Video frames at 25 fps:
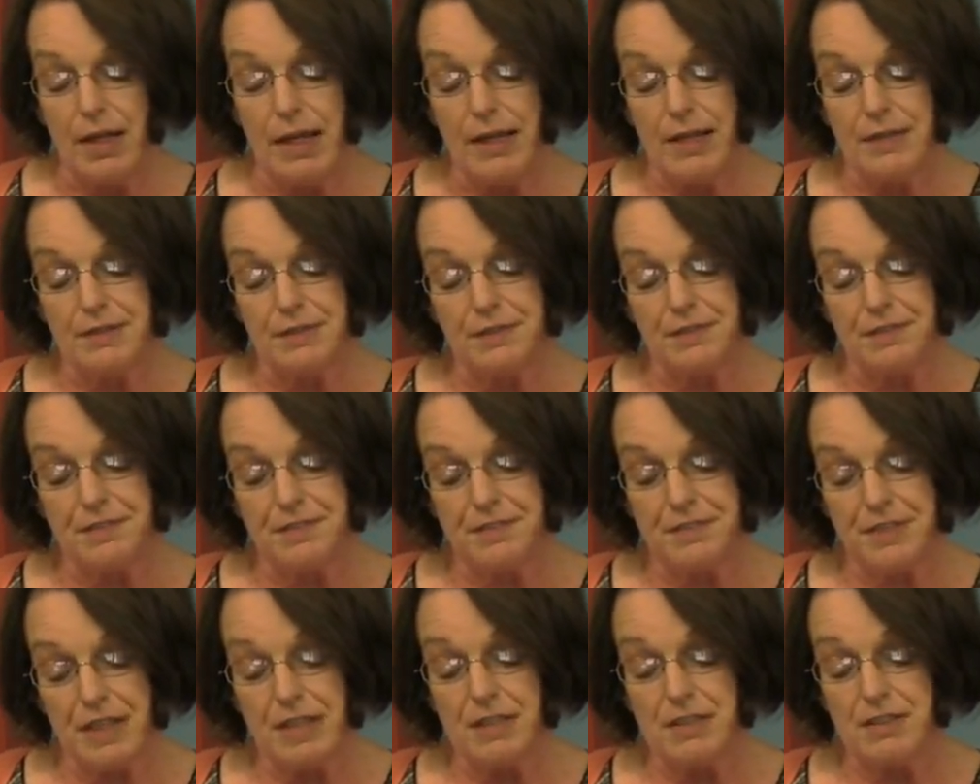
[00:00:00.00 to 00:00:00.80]
And it
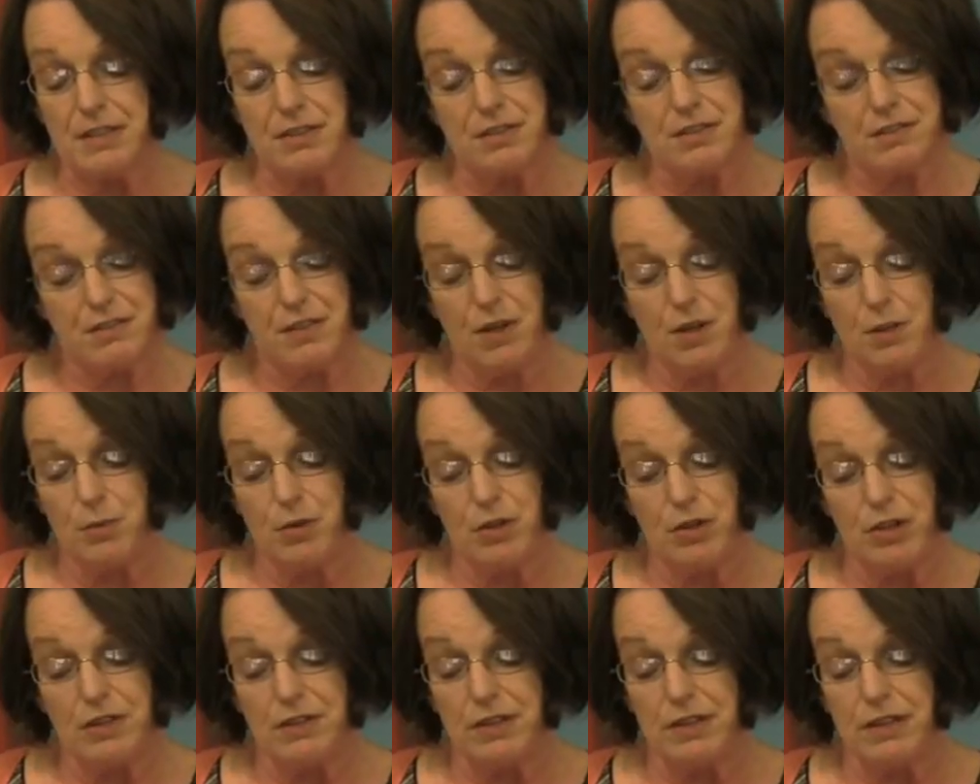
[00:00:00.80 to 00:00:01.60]
stated,
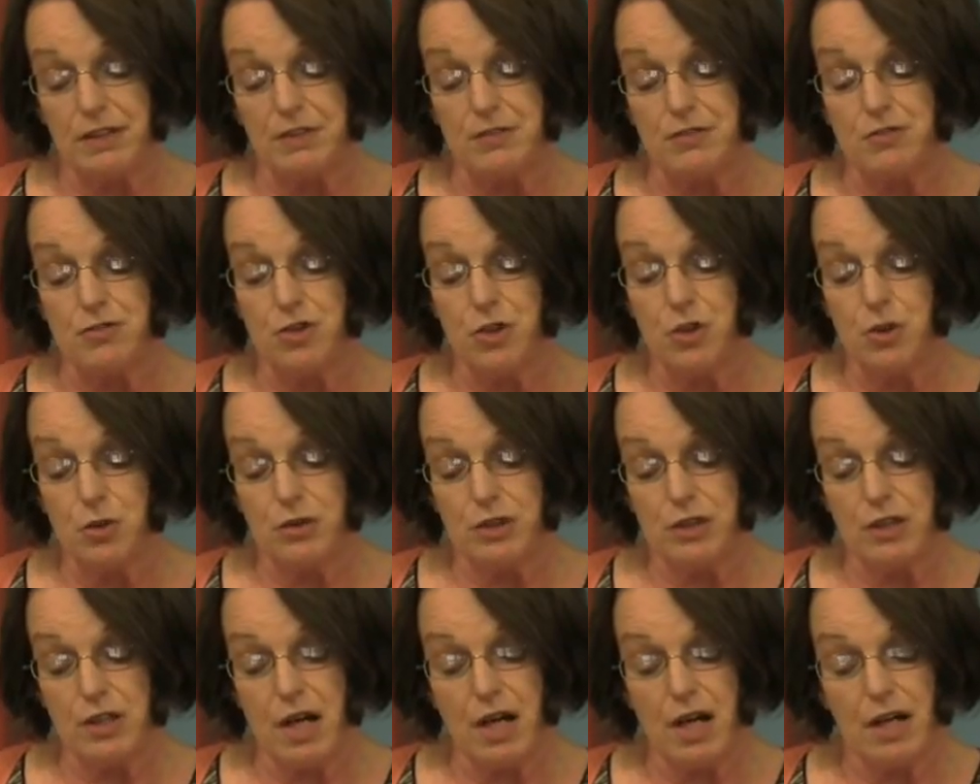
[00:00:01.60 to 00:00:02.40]
summary, that it
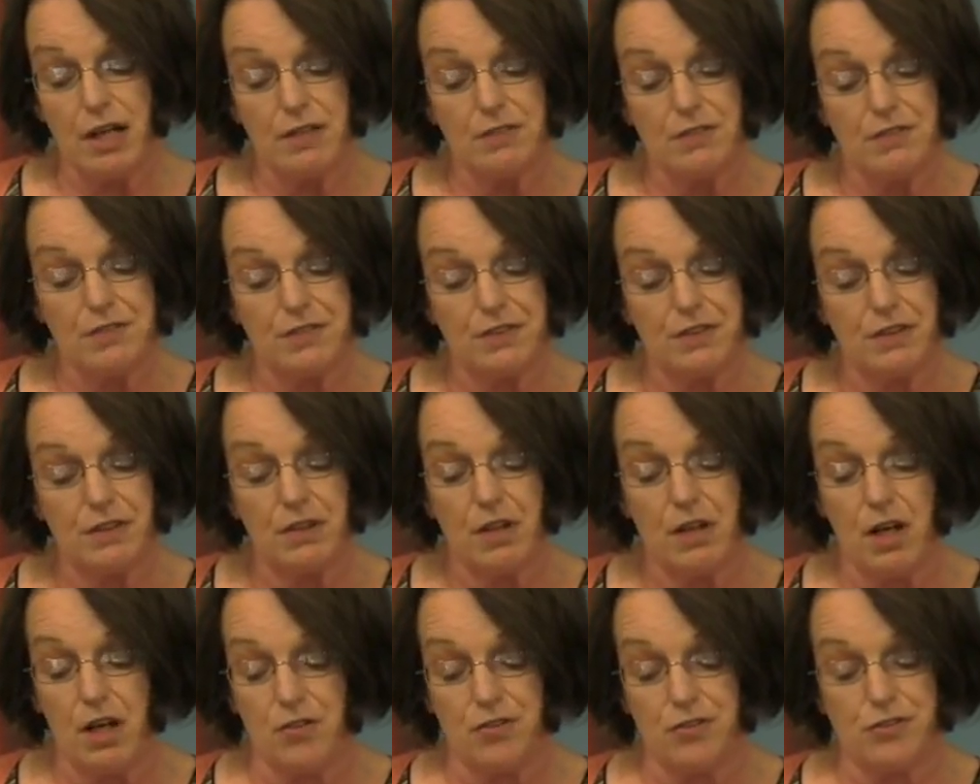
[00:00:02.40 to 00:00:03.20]
ruined lives,
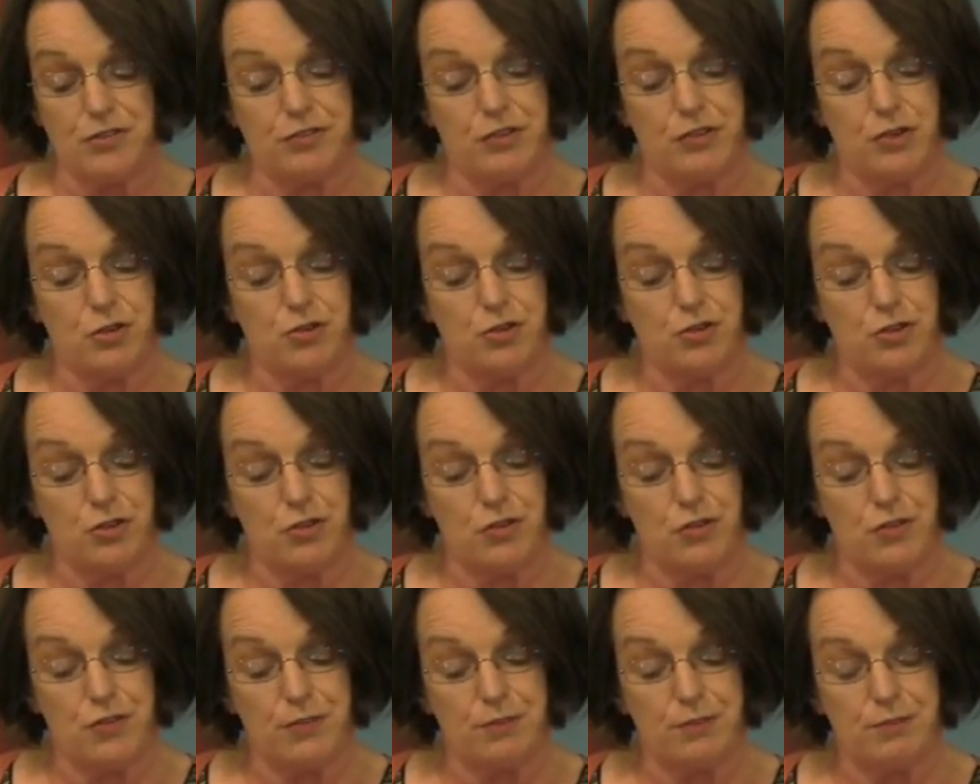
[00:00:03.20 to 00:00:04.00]
lost
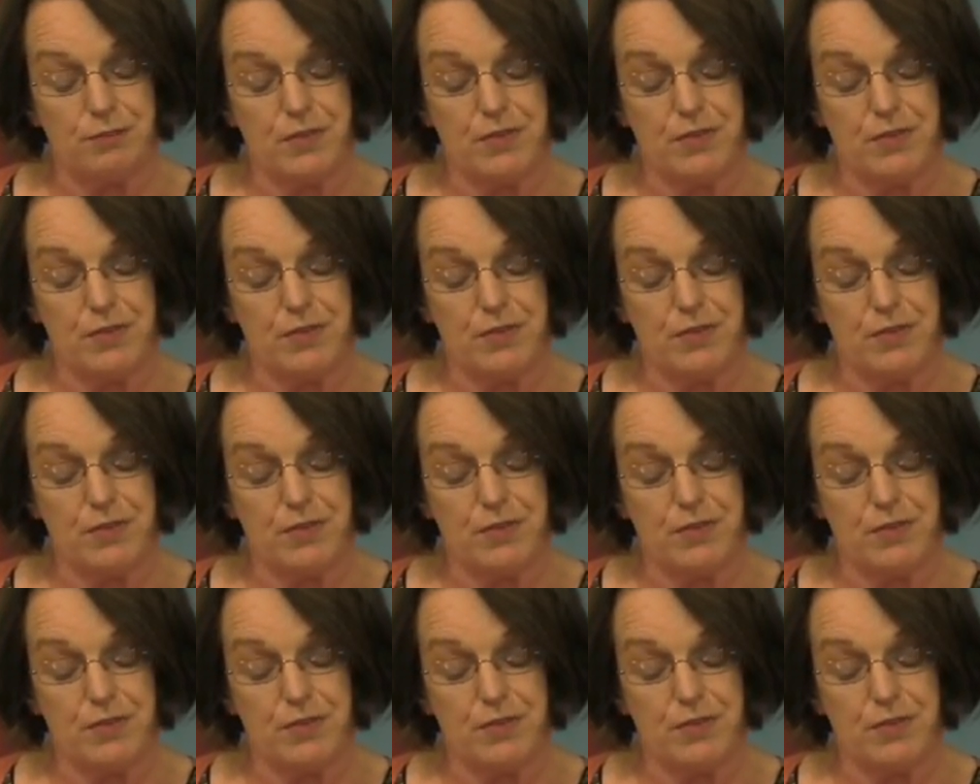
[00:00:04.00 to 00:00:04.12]
futures.